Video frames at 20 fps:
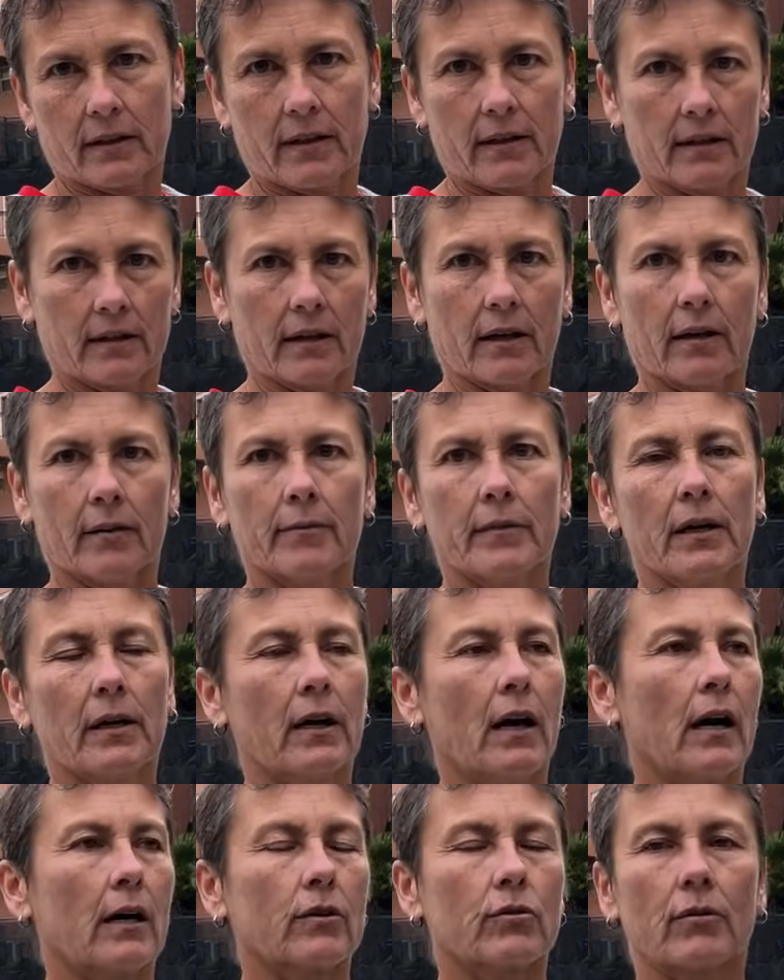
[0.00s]
a
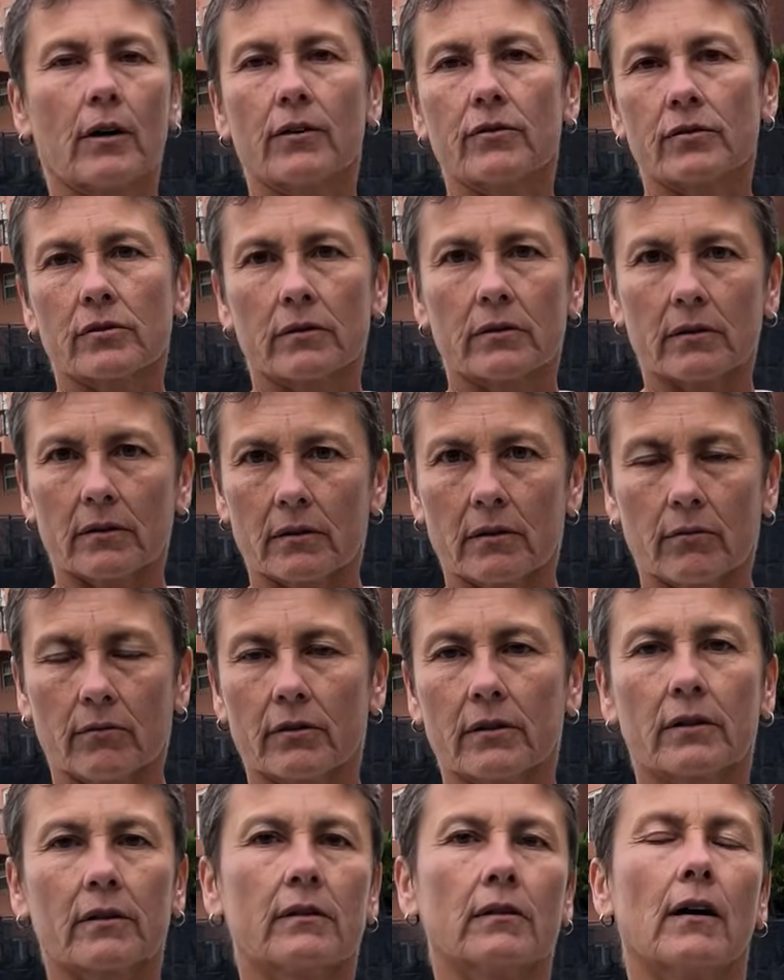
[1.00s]
ground stroke
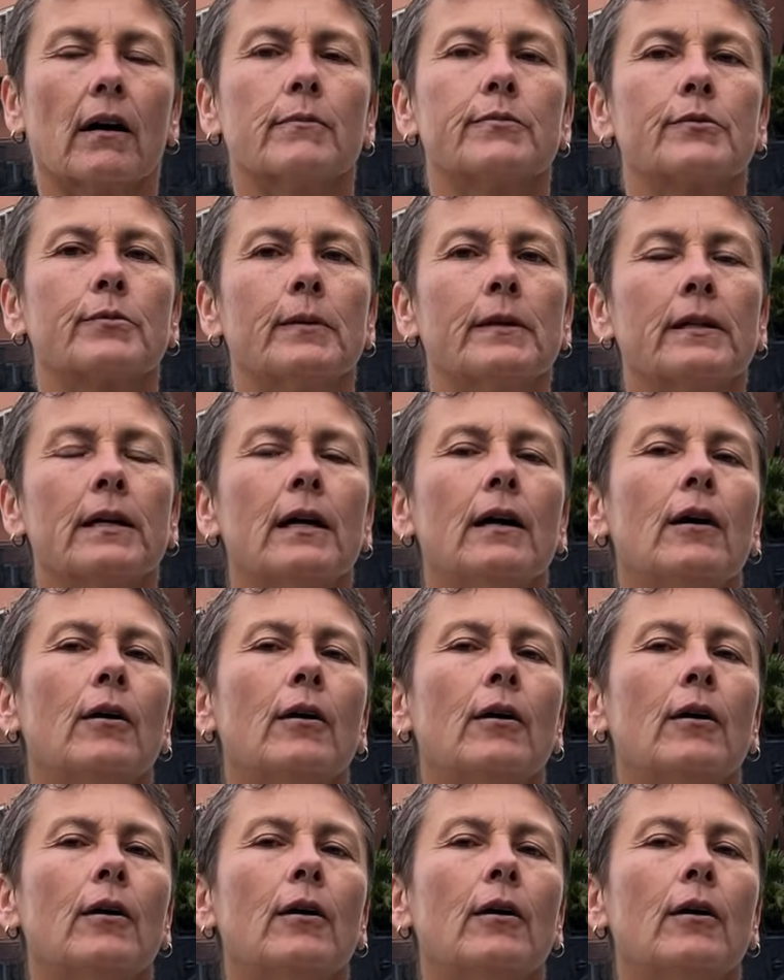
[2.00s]
with a topspin.